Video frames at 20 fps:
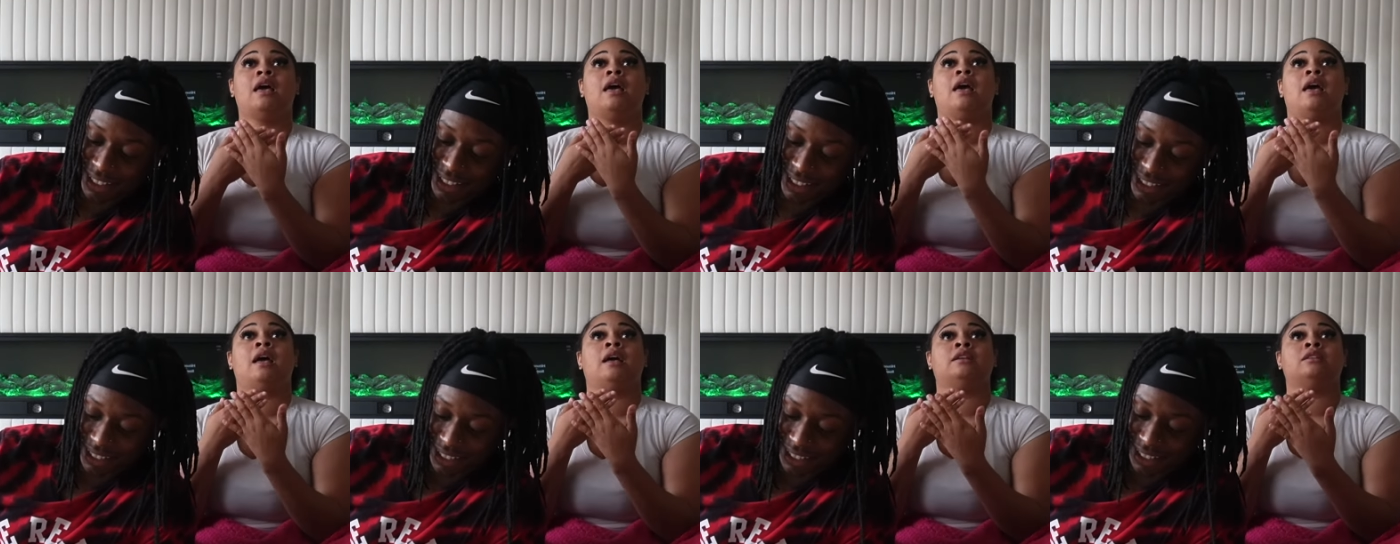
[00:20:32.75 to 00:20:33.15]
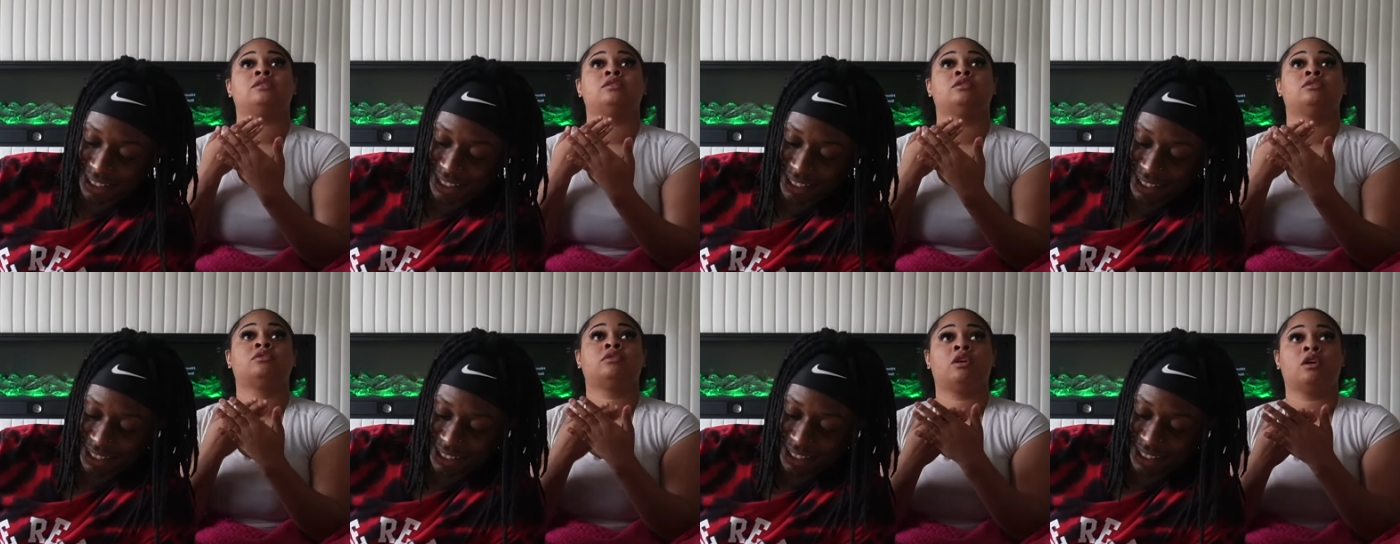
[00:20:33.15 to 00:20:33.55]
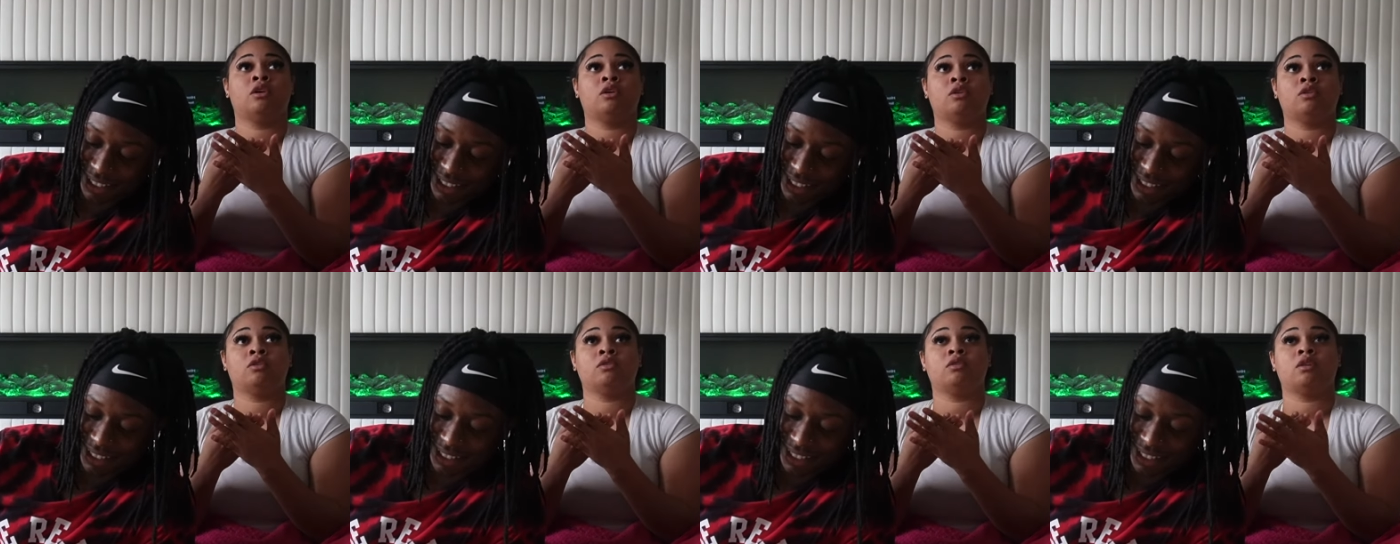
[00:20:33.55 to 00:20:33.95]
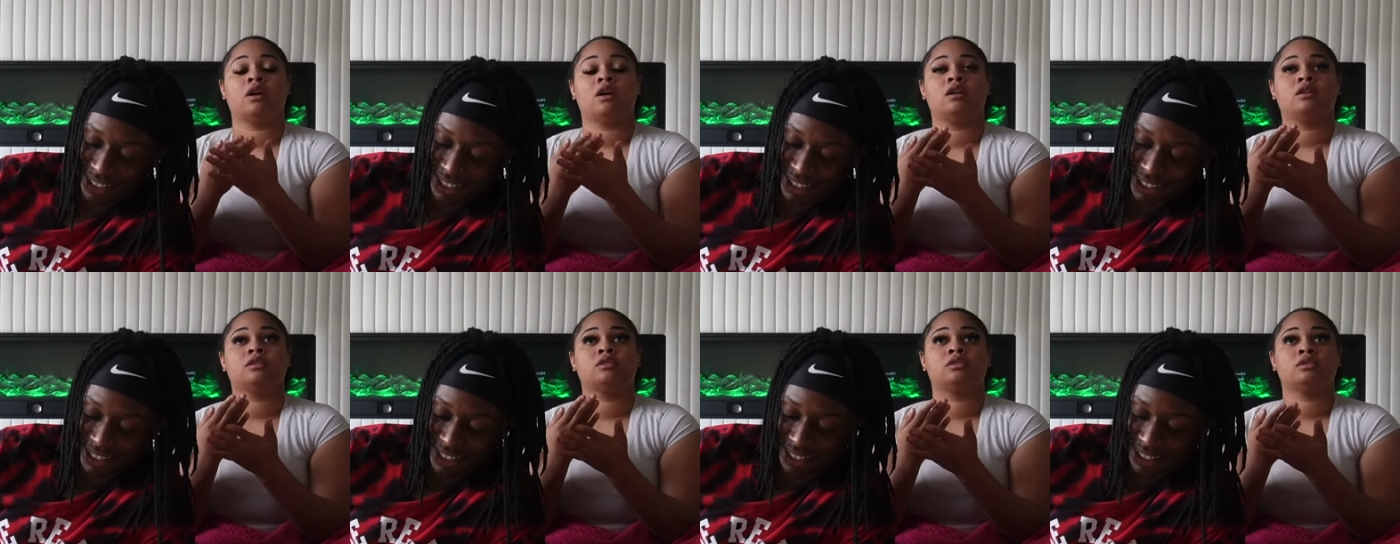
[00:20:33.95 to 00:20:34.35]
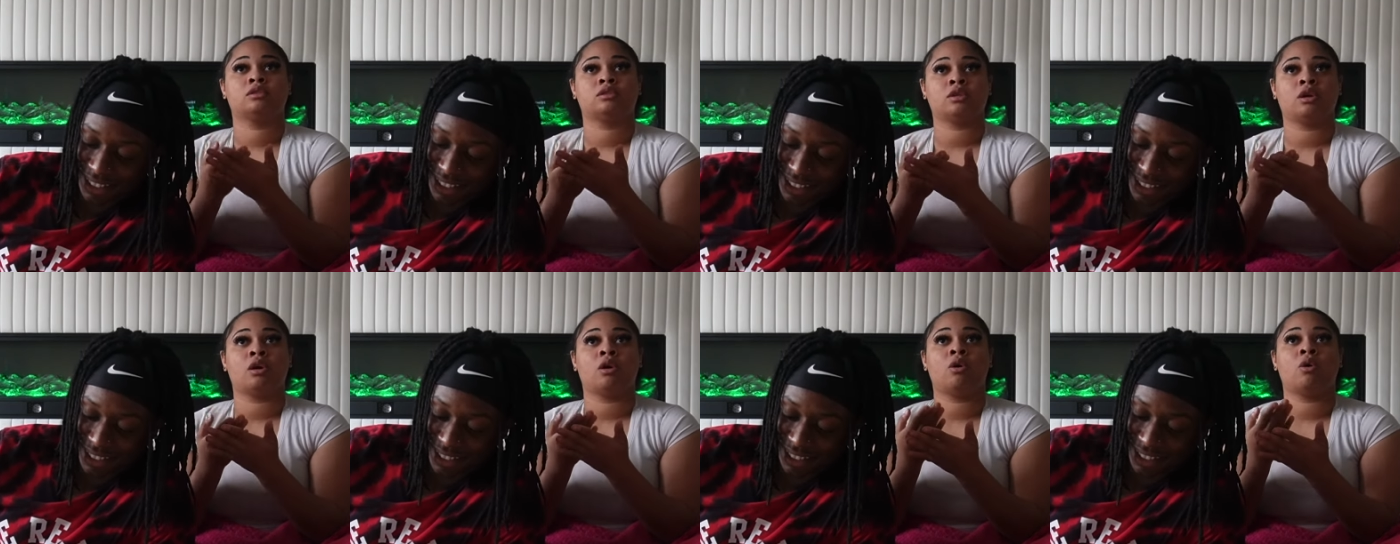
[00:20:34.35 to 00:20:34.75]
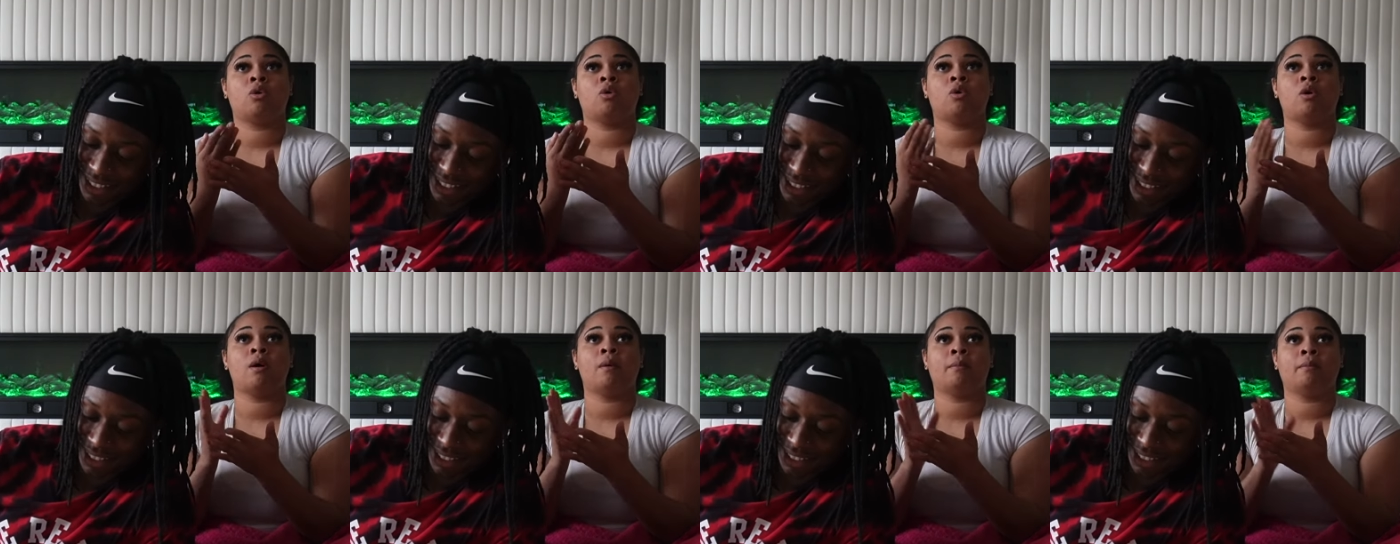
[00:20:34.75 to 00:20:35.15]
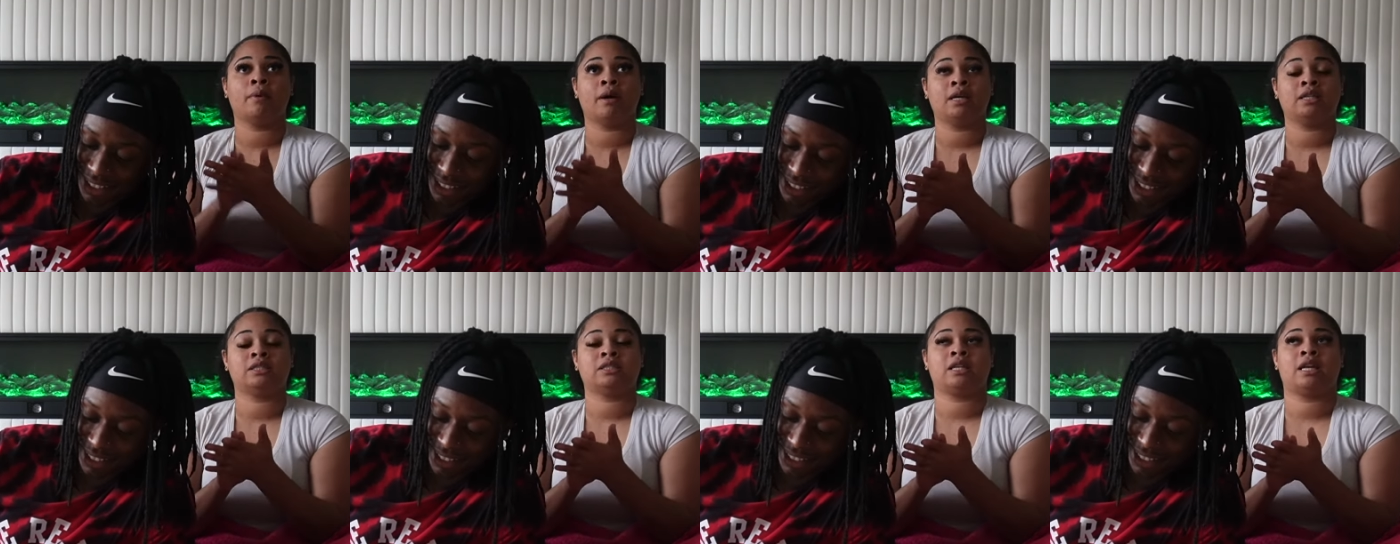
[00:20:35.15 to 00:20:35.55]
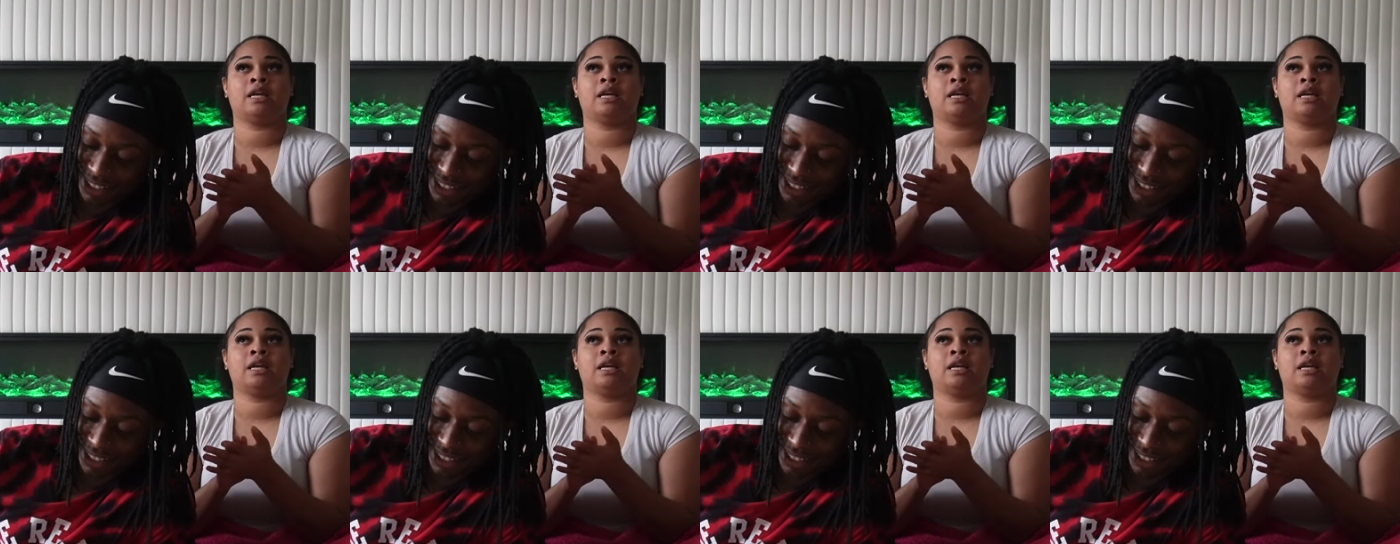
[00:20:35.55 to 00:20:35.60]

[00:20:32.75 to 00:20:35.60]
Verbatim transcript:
Speaker 1: has grown so much.